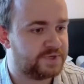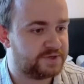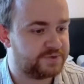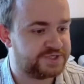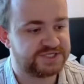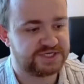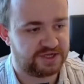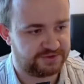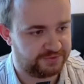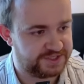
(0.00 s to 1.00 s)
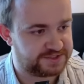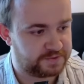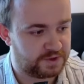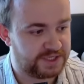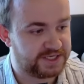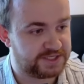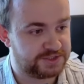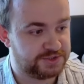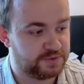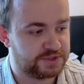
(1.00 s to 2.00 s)
Which is another reason why I
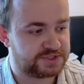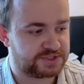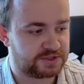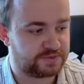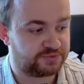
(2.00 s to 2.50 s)
do want to start